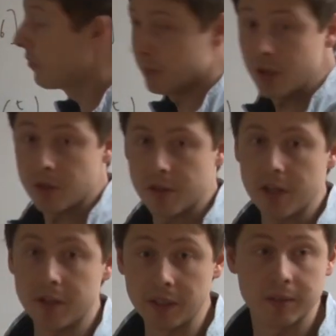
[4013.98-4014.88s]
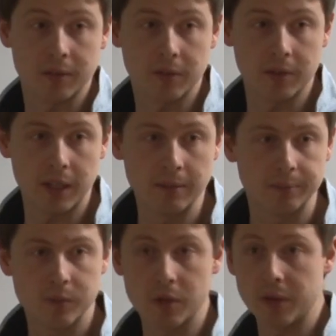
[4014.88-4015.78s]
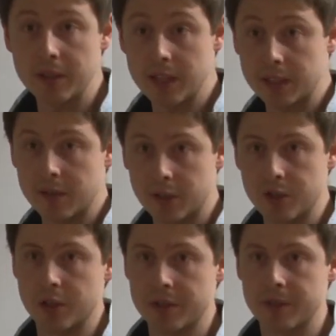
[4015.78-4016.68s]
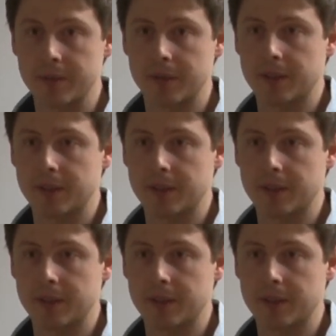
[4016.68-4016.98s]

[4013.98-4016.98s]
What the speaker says: information theory. Okay? So things like divergence.